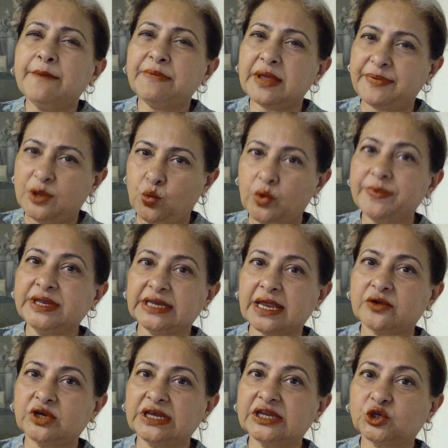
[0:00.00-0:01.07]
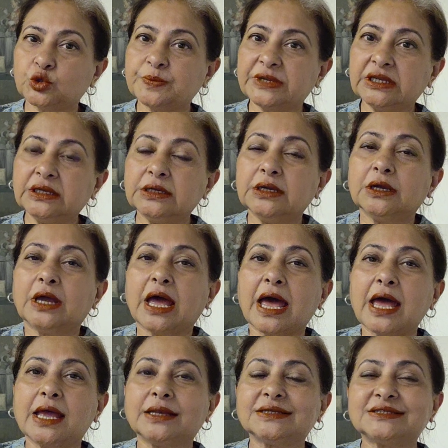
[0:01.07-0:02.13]
Maybe women can relate to me.
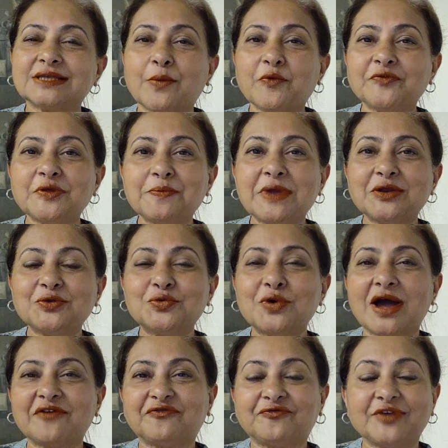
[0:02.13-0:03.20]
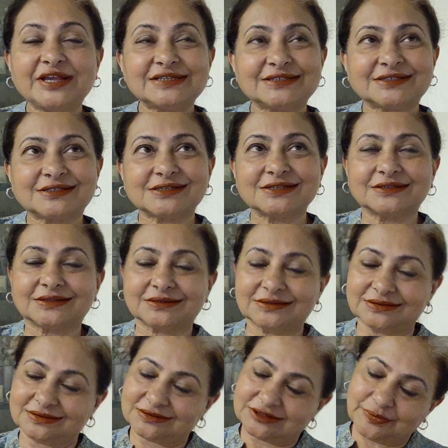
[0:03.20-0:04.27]
And some of the men who have faced
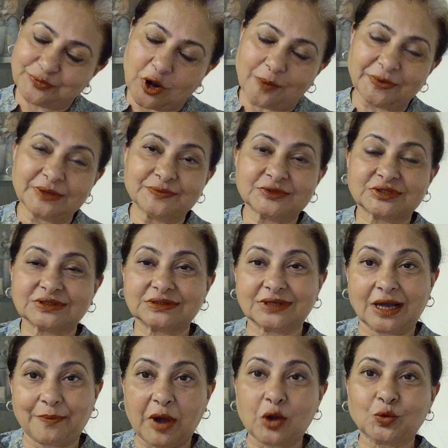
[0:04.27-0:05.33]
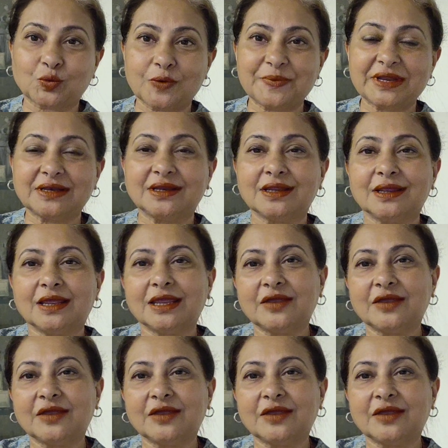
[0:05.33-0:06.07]
the problems about women,